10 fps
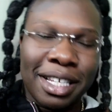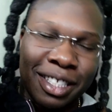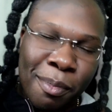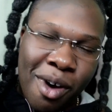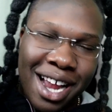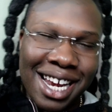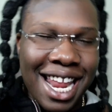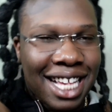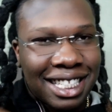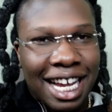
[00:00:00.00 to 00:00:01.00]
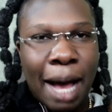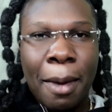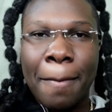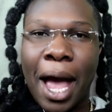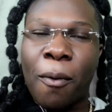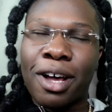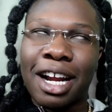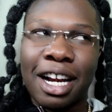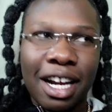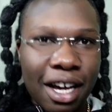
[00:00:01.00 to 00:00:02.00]
It's your boy Nitsa coming back with
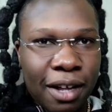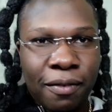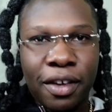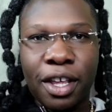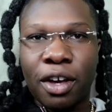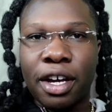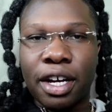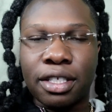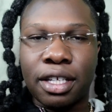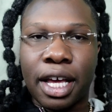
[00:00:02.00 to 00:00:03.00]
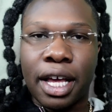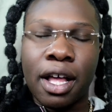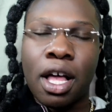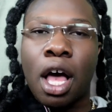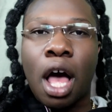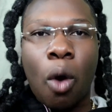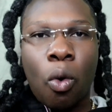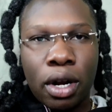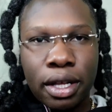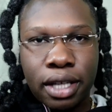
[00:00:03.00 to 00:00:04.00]
another video here today. I
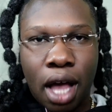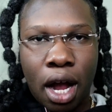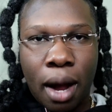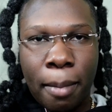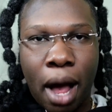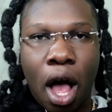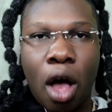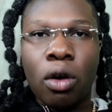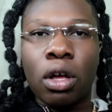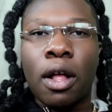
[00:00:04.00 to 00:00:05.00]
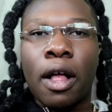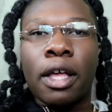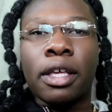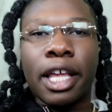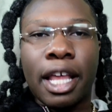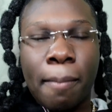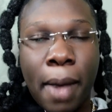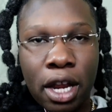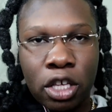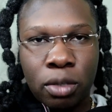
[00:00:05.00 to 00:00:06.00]
want to talk about getting
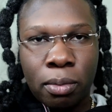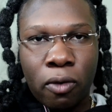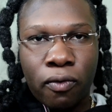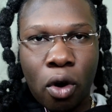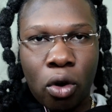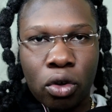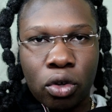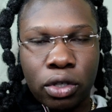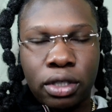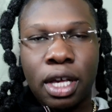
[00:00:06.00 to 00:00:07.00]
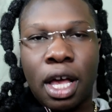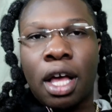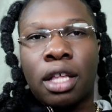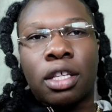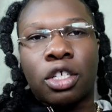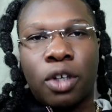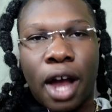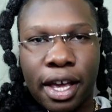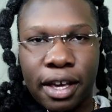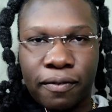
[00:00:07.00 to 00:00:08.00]
manageable vocals, the
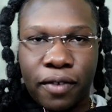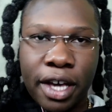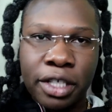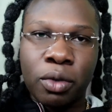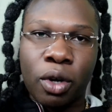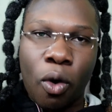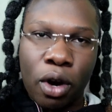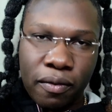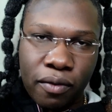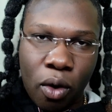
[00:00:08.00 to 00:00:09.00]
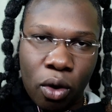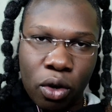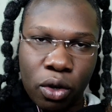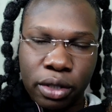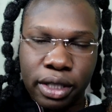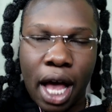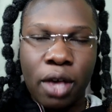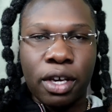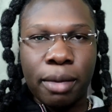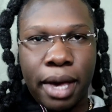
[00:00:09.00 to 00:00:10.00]
tracking phase, recording vocals, how
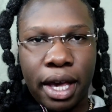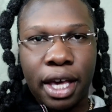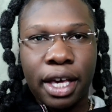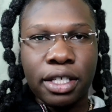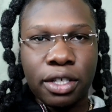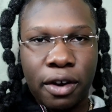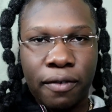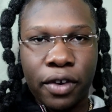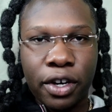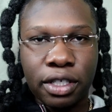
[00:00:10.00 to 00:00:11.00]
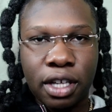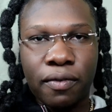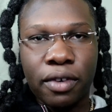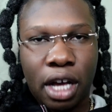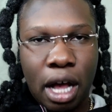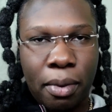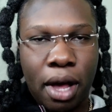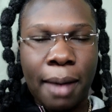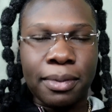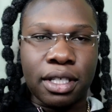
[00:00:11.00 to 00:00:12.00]
you can make it easier for yourself, and a couple
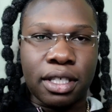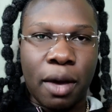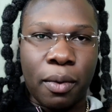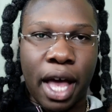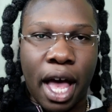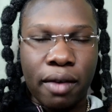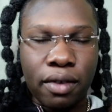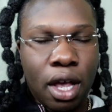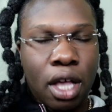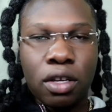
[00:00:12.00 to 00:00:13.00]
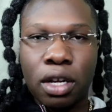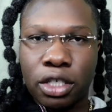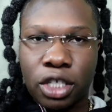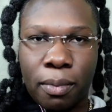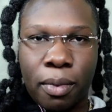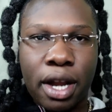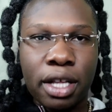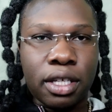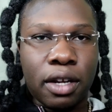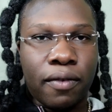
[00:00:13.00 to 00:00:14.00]
options that we have. So let's jump right
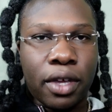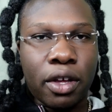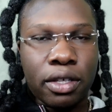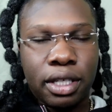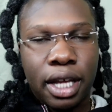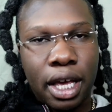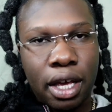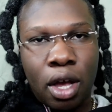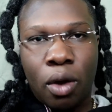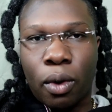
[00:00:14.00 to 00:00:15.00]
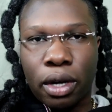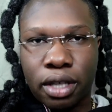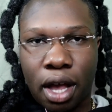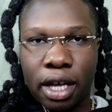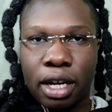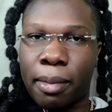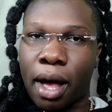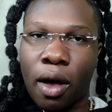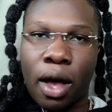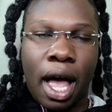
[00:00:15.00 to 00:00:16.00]
into the video today. We're talking
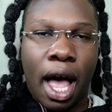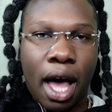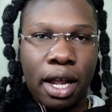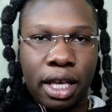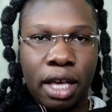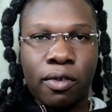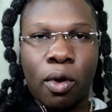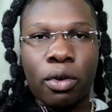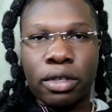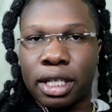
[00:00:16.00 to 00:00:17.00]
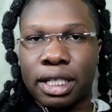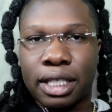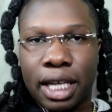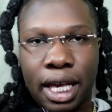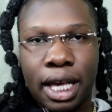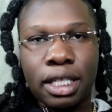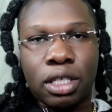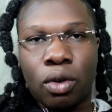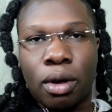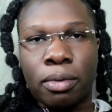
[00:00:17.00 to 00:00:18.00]
about how to get vocals to sit
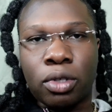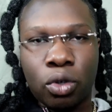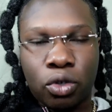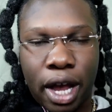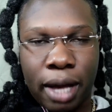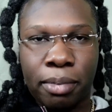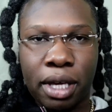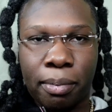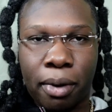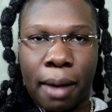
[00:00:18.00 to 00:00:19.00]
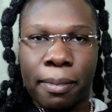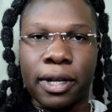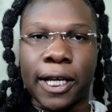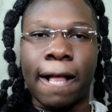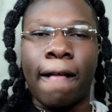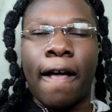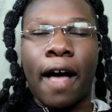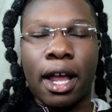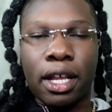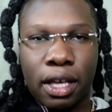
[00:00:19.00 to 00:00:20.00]
into a 2-track beat properly,
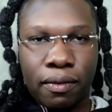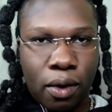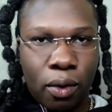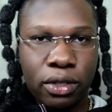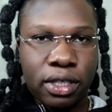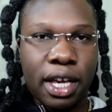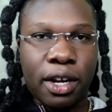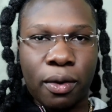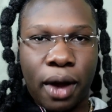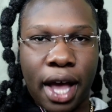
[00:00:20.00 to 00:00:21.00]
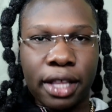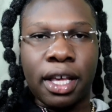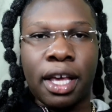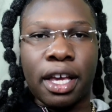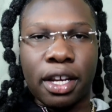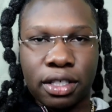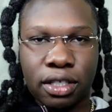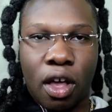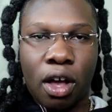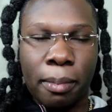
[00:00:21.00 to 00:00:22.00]
how to get vocals to interact in a
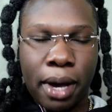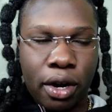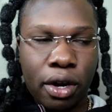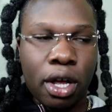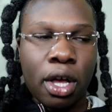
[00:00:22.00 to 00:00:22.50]
song better.